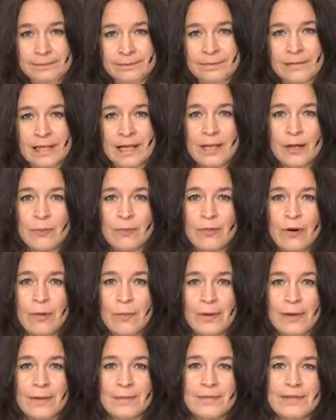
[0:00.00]
and the
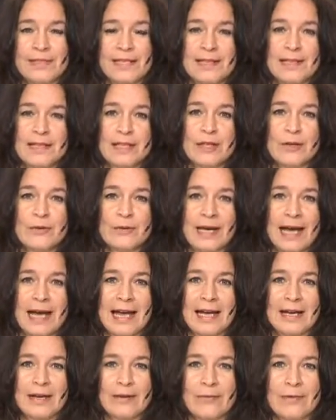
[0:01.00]
problems in the
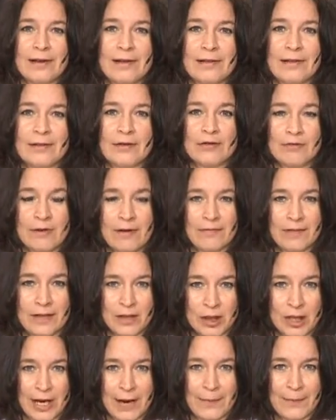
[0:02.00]
UK with
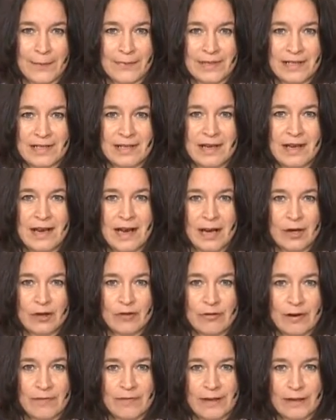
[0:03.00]
traffic jams and
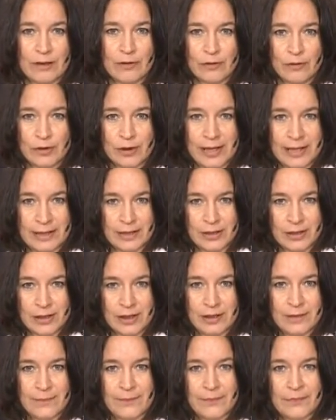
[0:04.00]
traffic
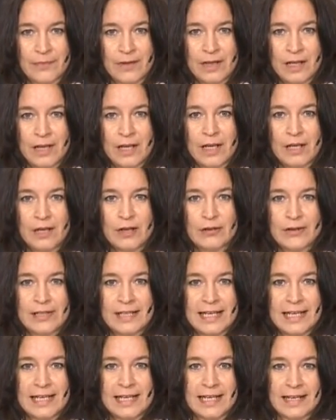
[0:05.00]
congestion,
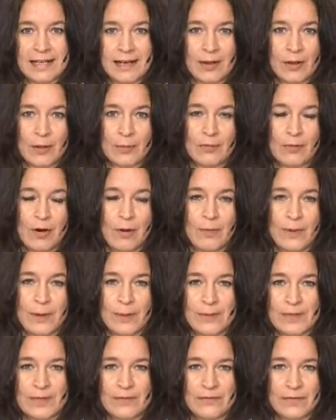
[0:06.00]
looking at the
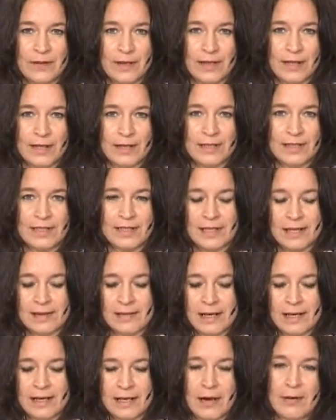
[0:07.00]
problems first
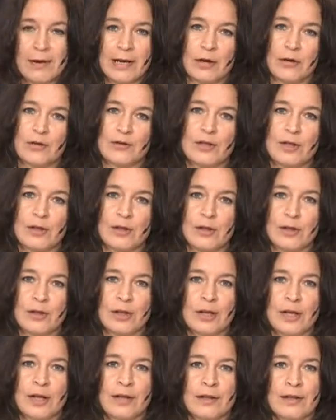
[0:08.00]
and then going on to
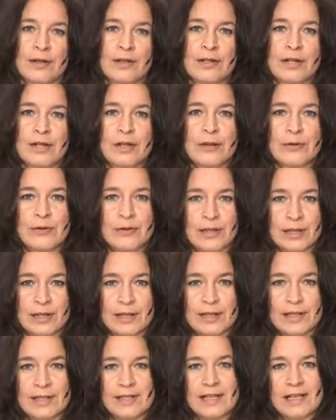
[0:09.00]
look at the
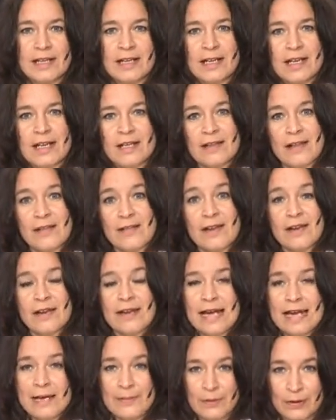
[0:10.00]
solutions that the
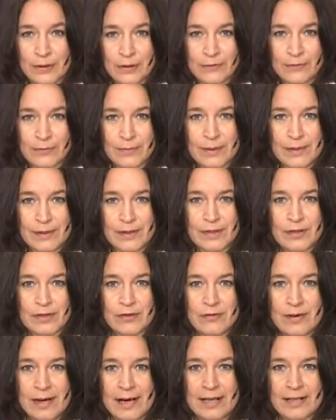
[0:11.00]
Labour government
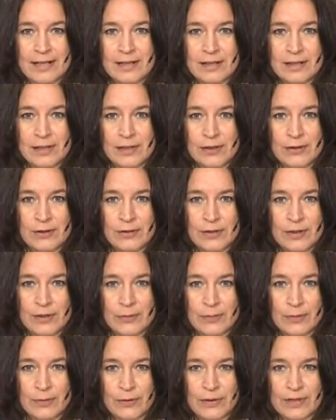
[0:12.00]
tried to,
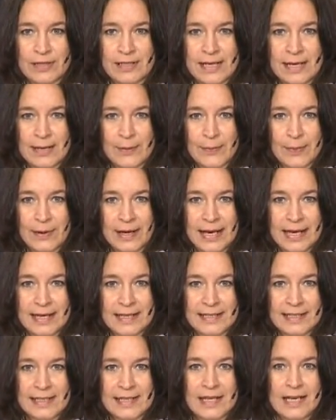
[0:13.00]
to put in
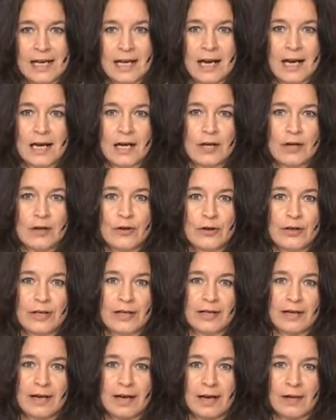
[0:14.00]
place and look
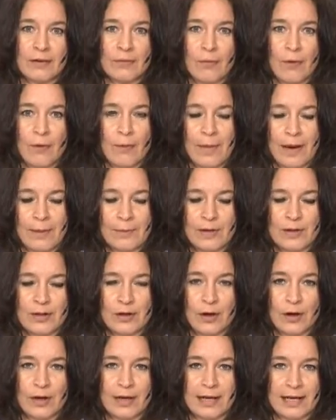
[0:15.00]
at what might be
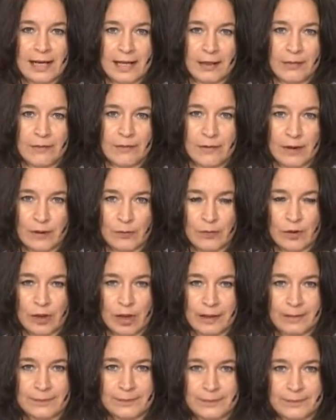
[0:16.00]
done in the
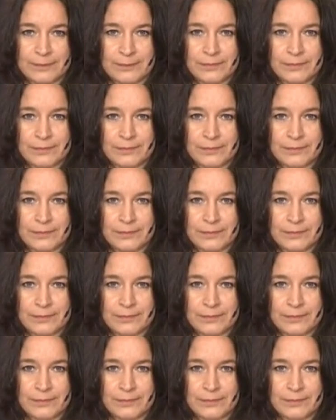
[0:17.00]
future.